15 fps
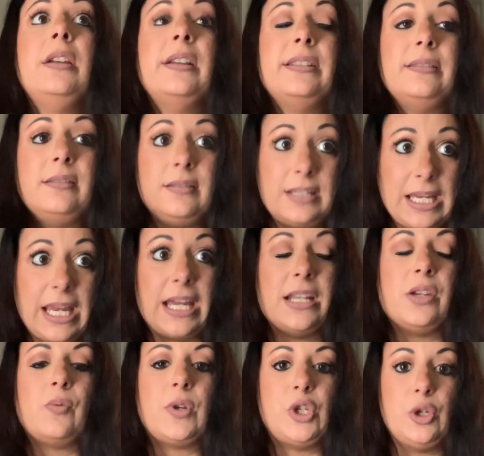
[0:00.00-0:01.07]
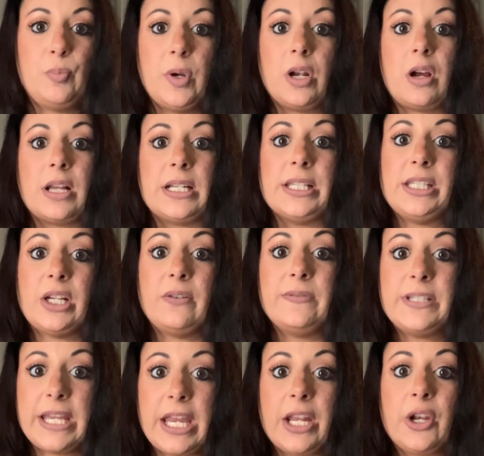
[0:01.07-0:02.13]
stand when you put on a self
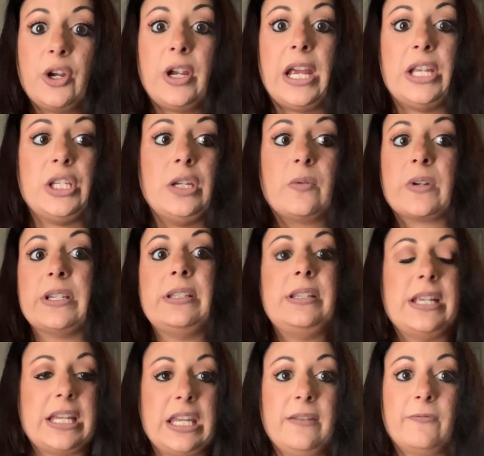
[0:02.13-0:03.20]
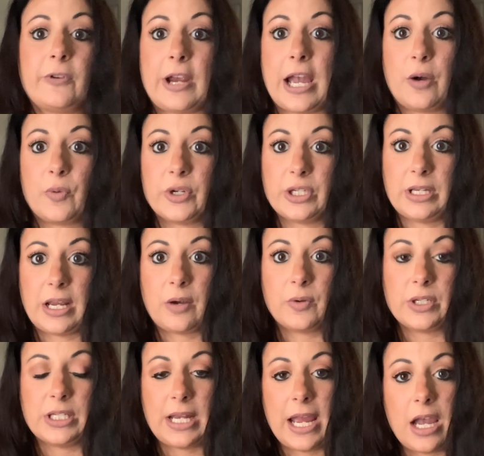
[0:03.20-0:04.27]
tanner and you are sticky for hours and
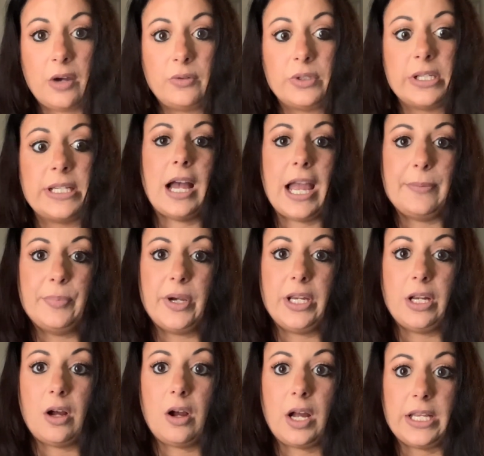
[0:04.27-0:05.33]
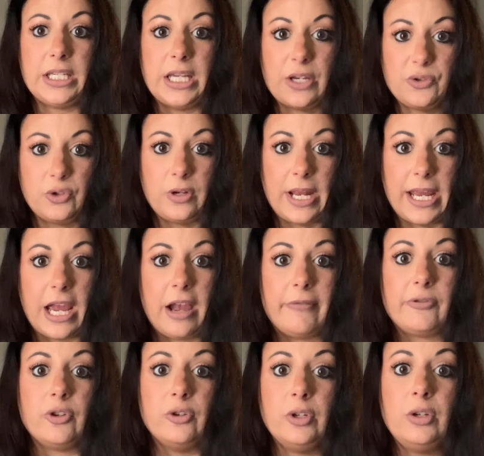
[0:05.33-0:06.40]
hours and hours. I put it on yesterday
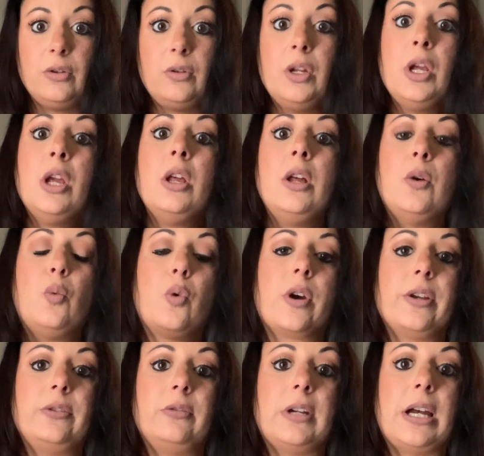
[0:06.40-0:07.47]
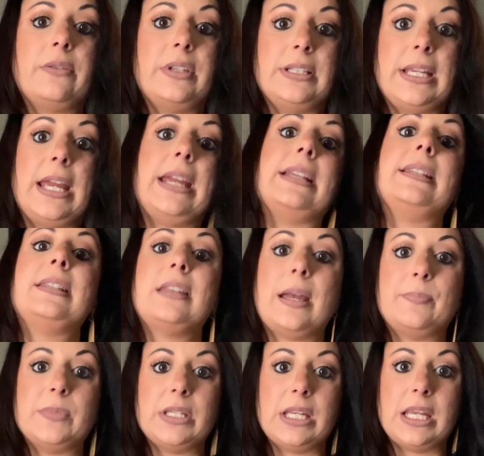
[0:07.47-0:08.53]
afternoon, wore it throughout the day,
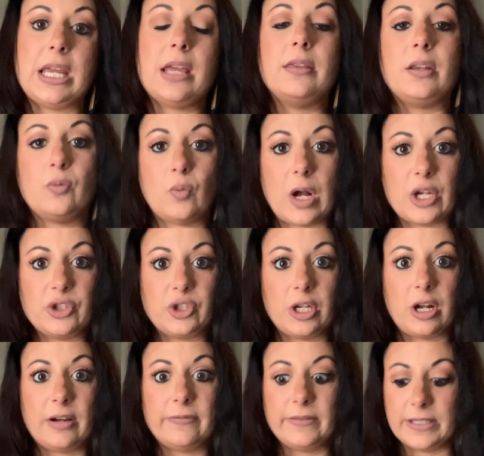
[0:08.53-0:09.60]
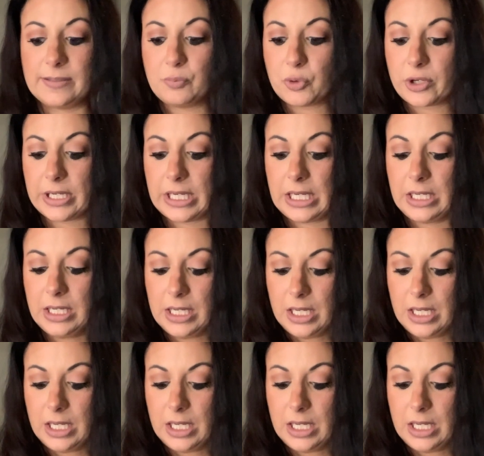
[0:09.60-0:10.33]
slept in it, and then washed it off this morning.